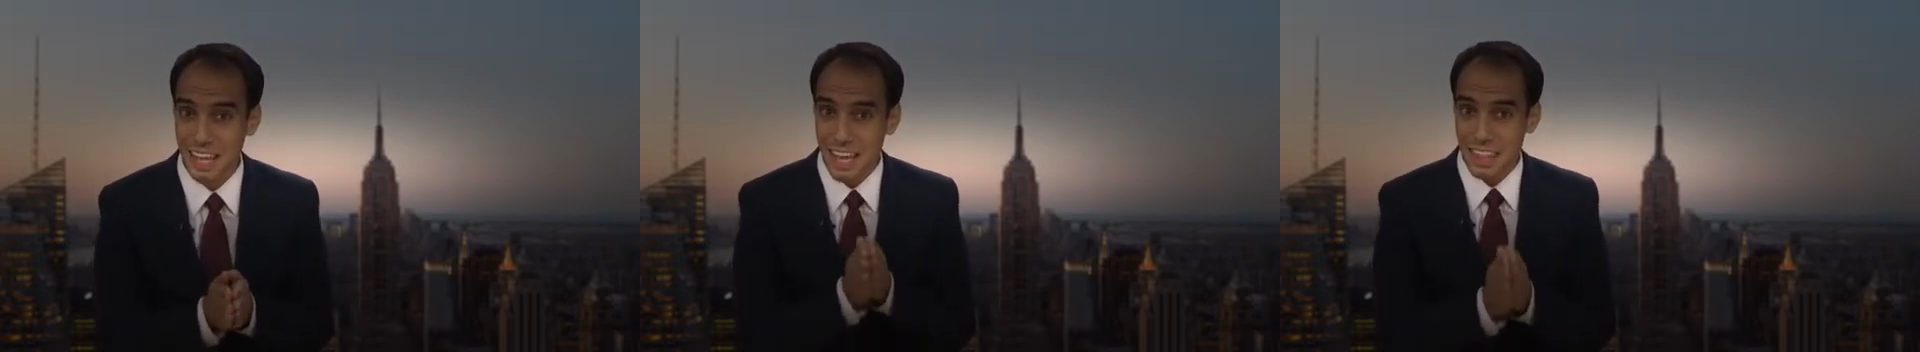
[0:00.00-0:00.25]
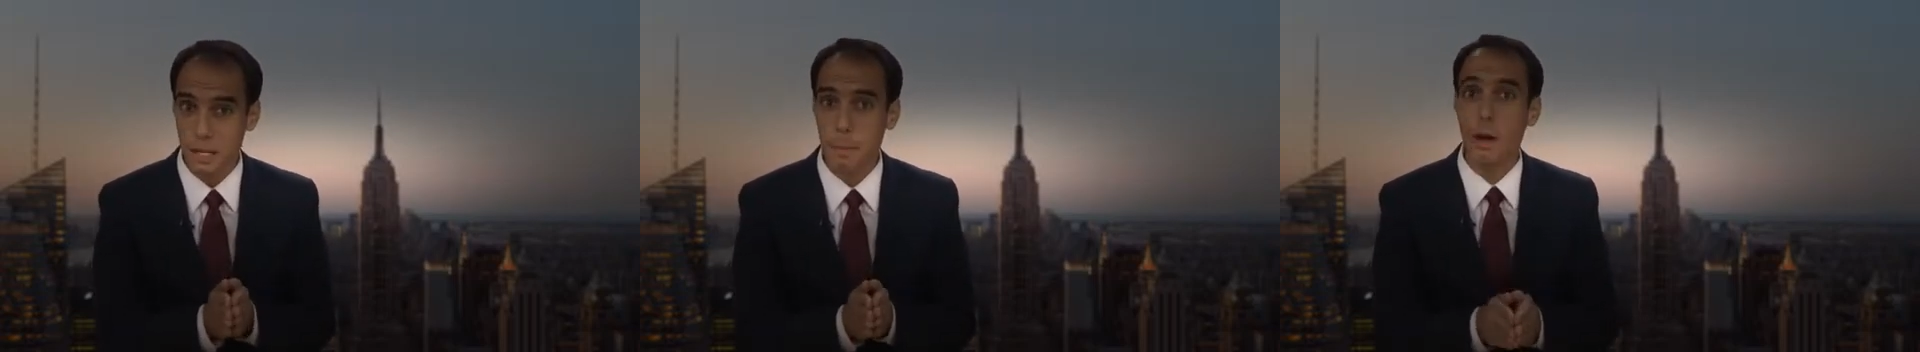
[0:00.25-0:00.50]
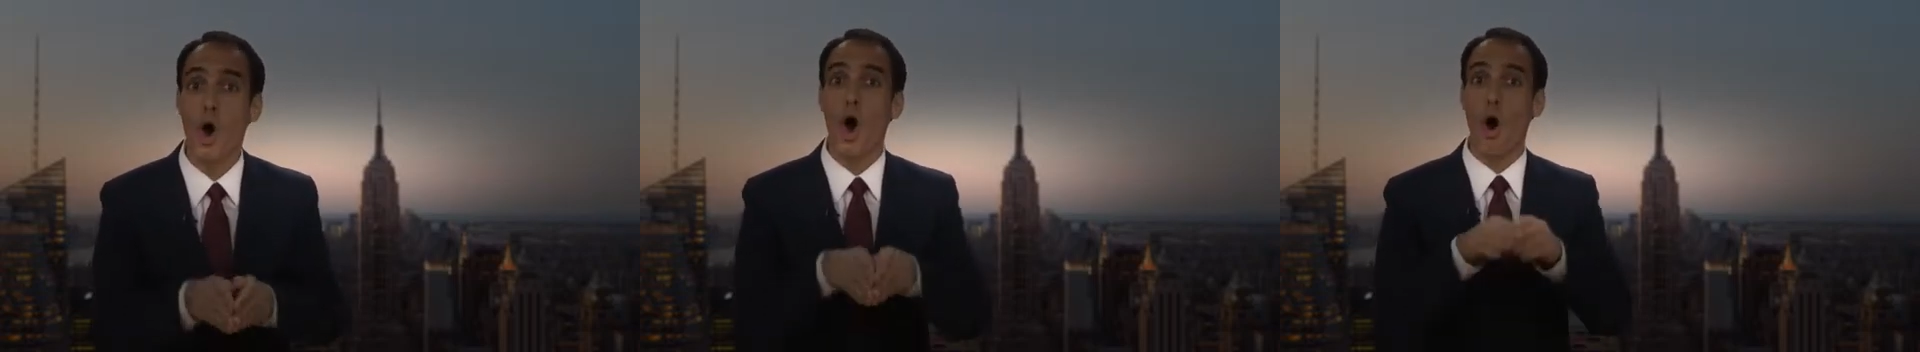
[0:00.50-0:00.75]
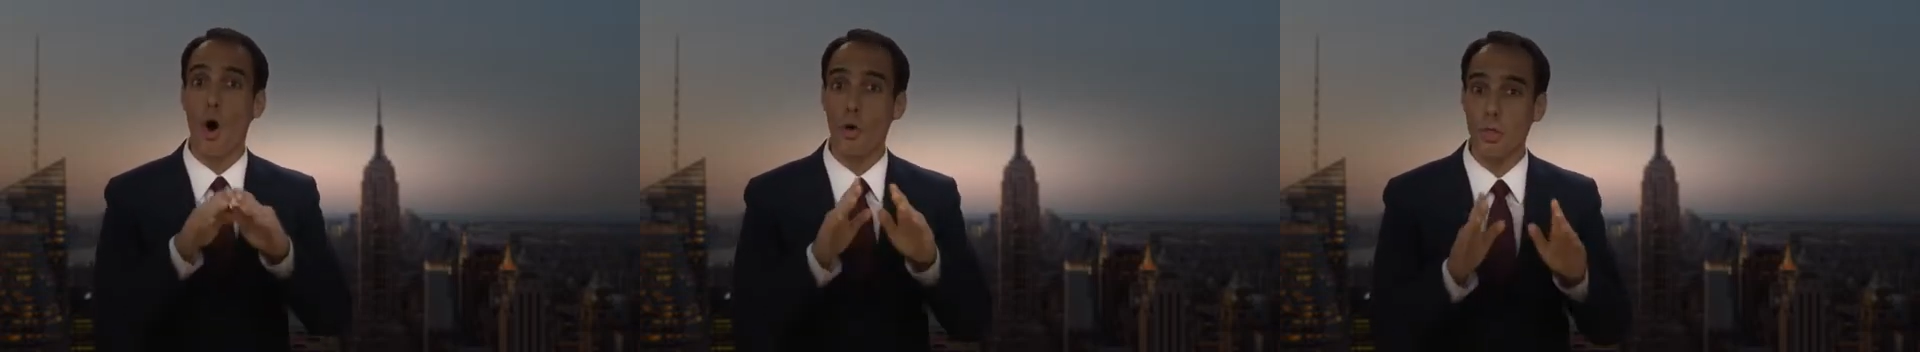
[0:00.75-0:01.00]
think about
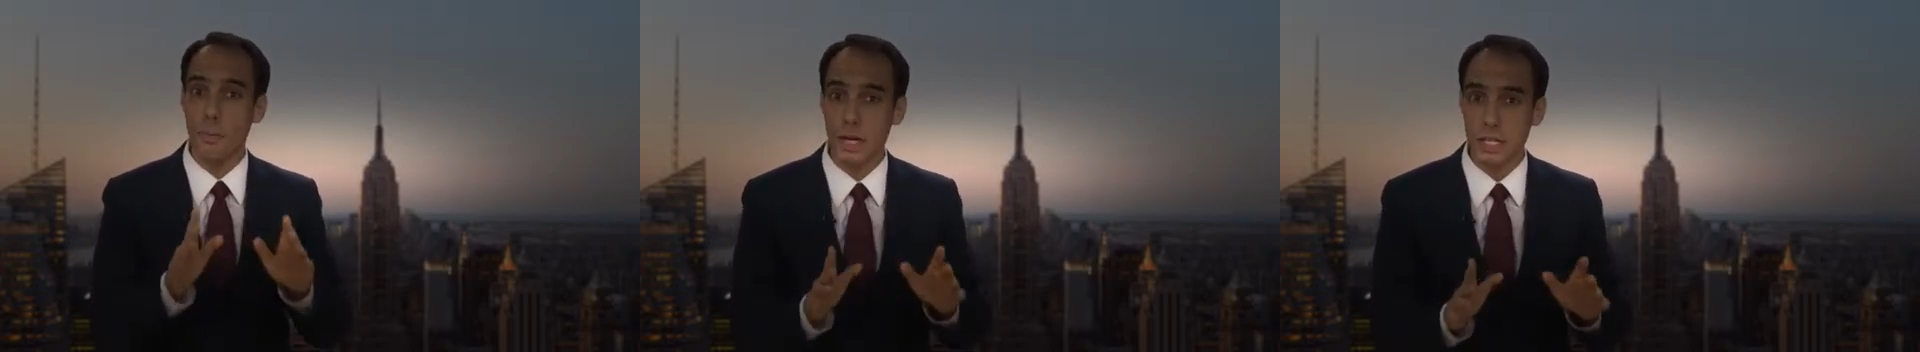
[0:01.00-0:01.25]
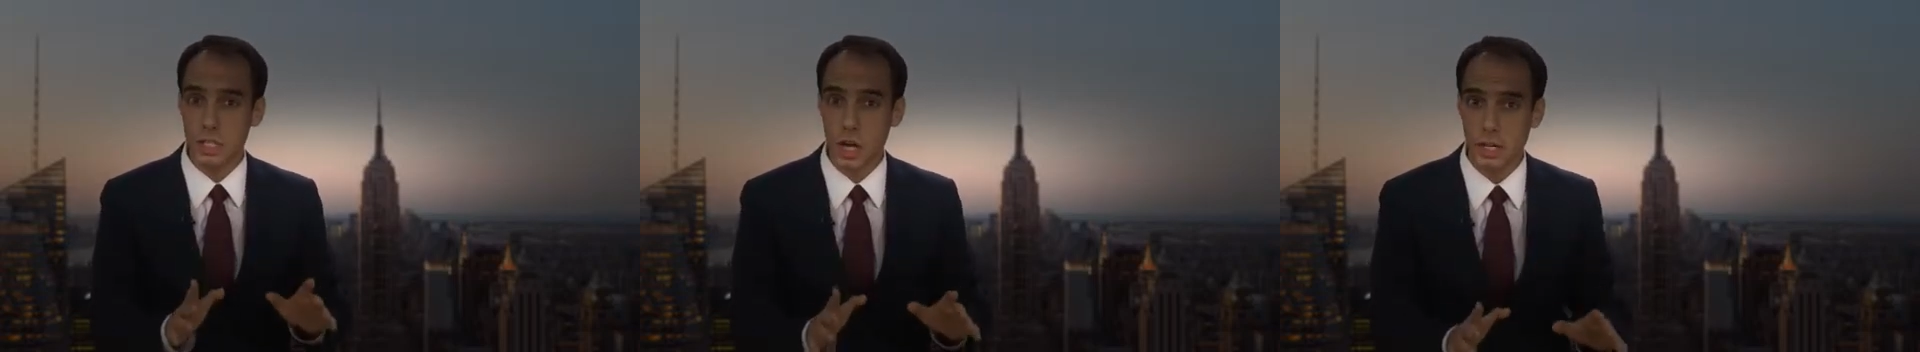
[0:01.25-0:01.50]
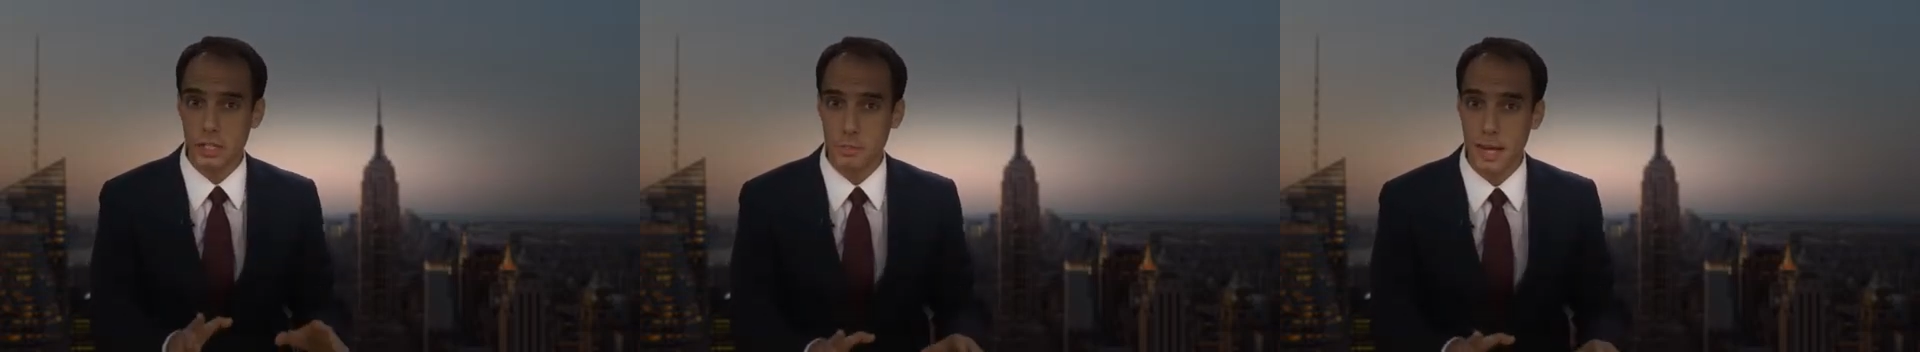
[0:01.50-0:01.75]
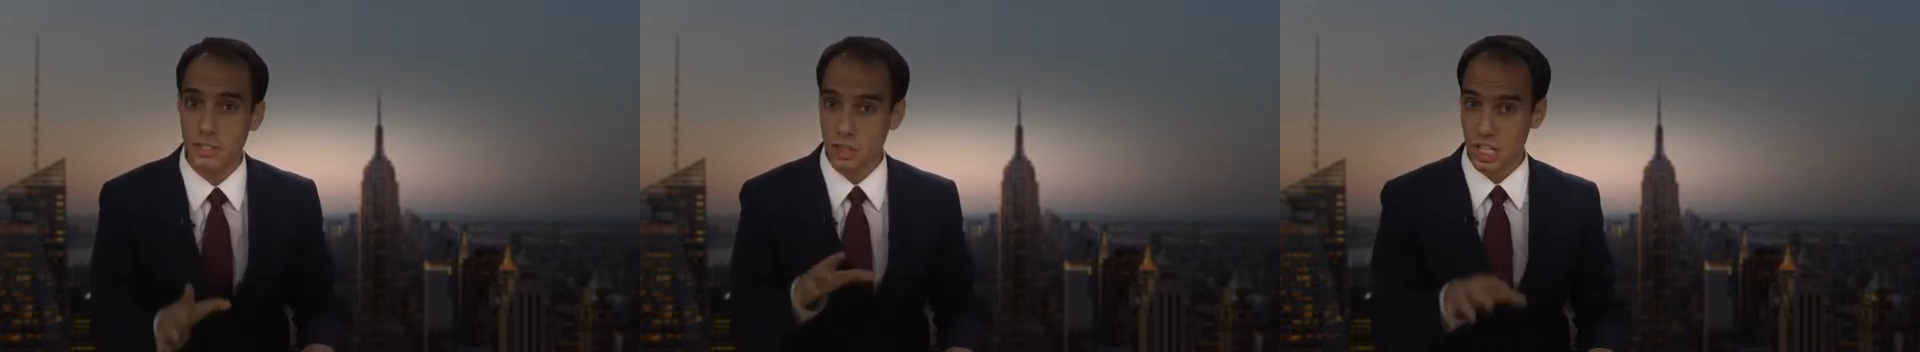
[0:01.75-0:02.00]
all the money China spends